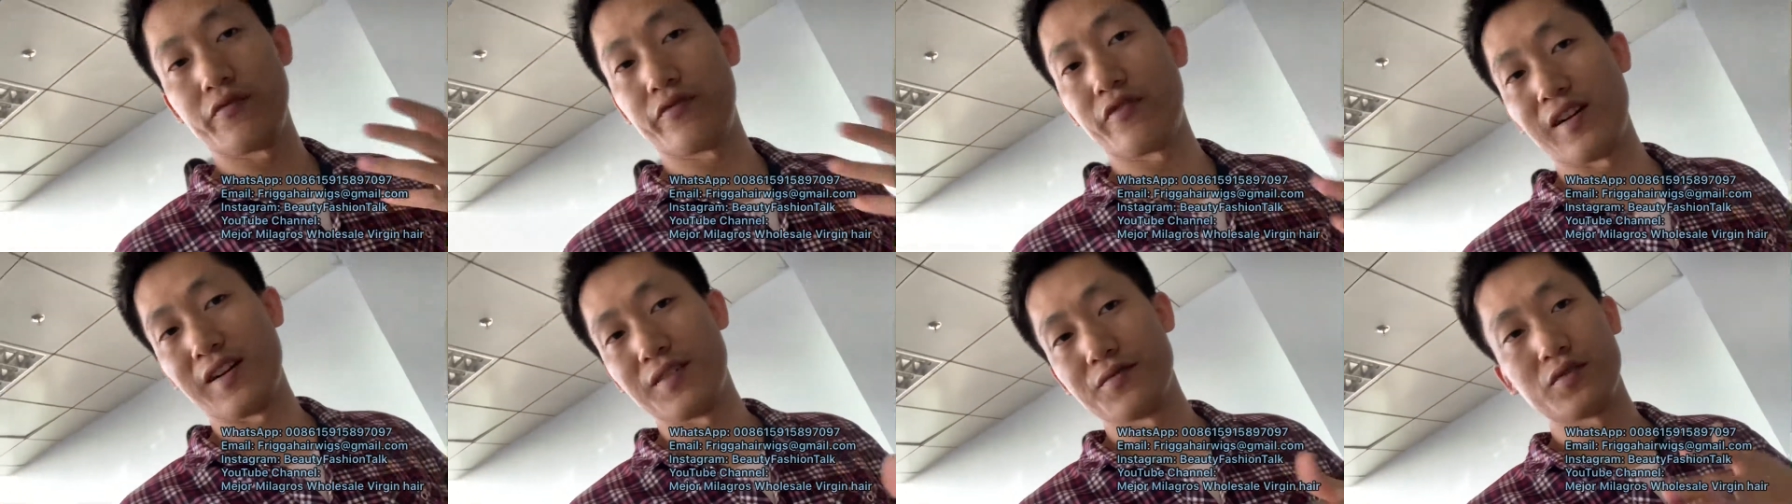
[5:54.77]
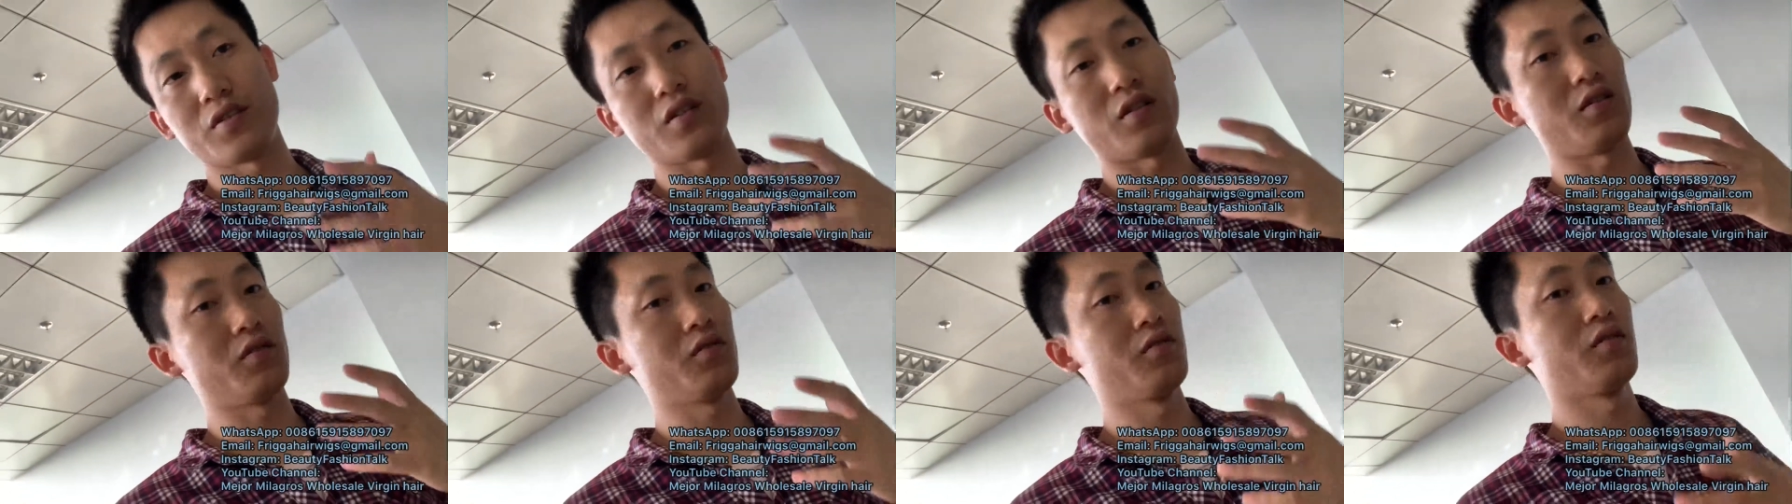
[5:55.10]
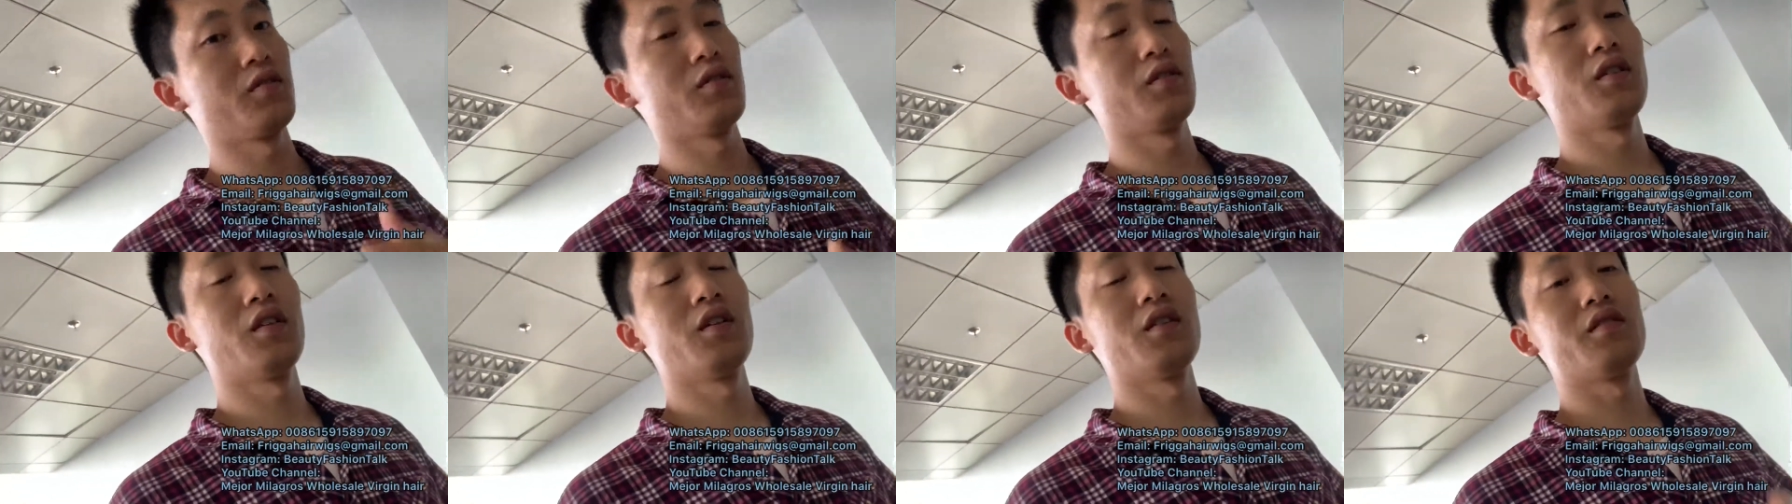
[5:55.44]
frontal,
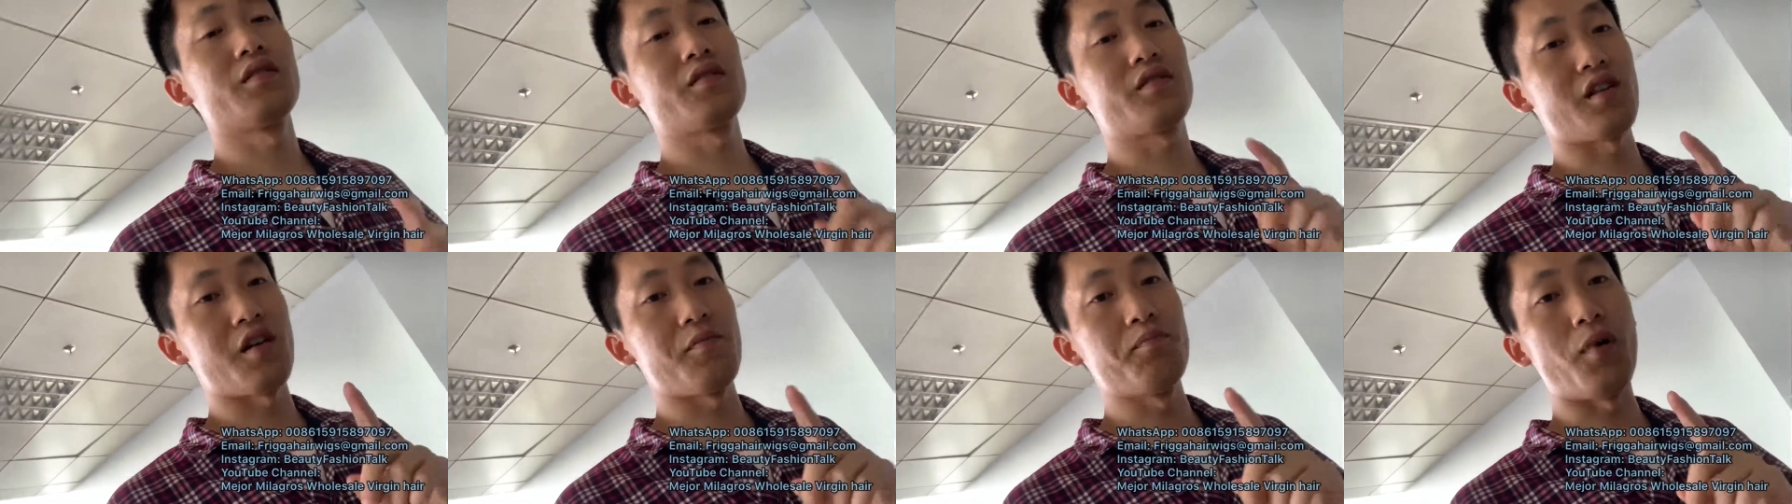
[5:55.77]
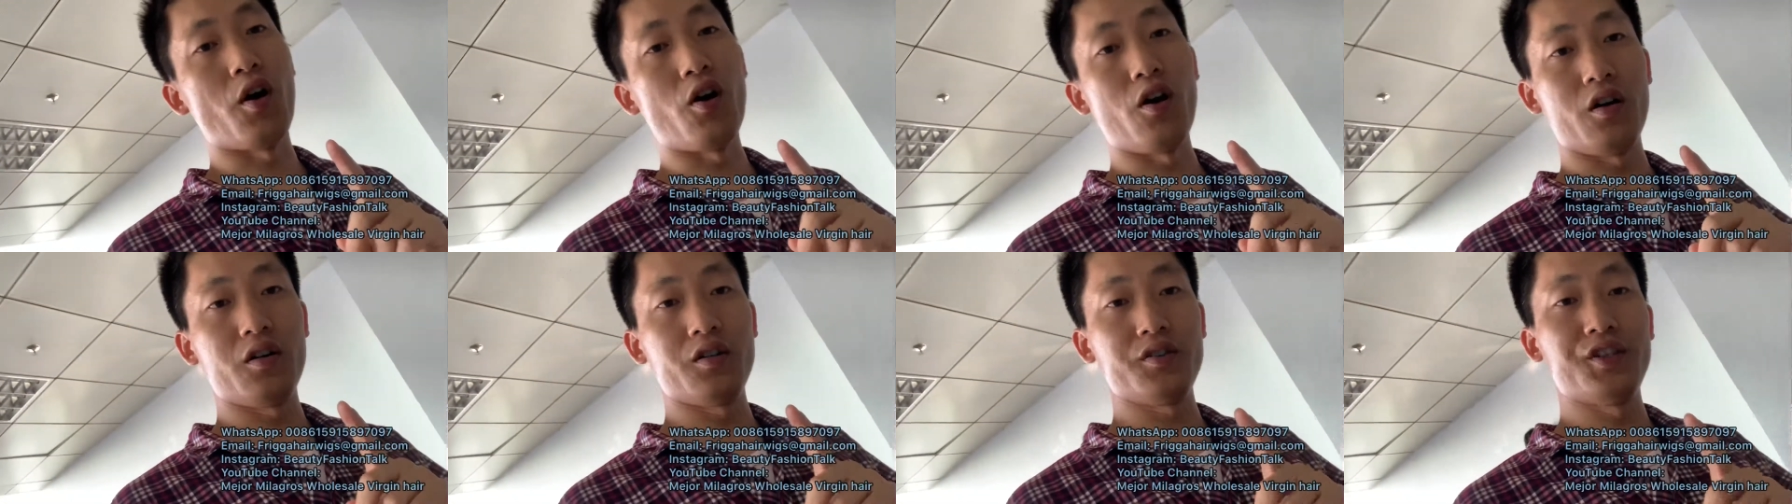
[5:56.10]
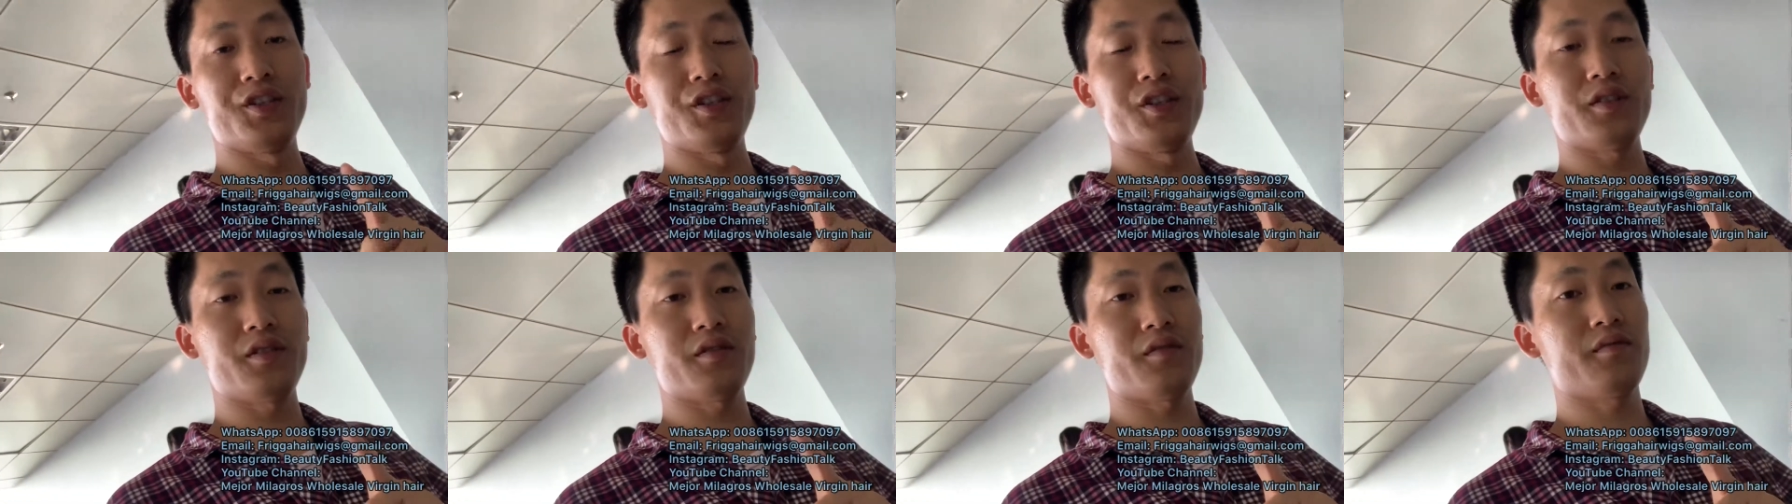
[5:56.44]
simple
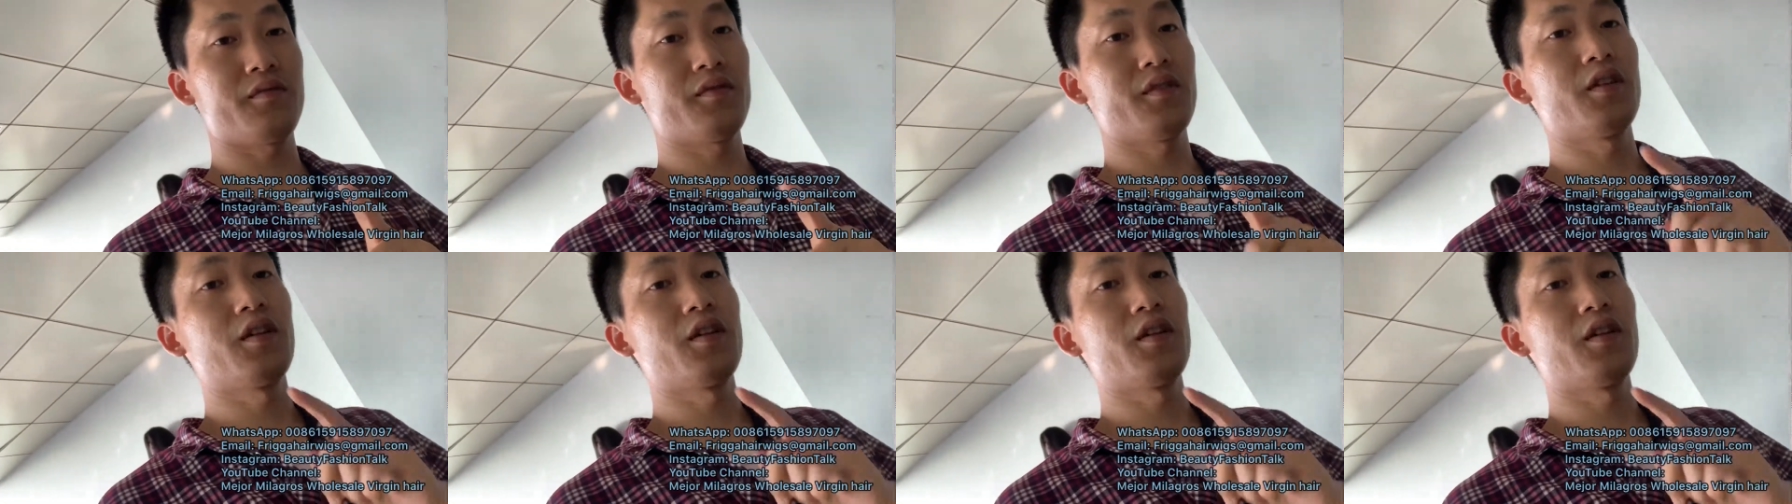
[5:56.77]
orders.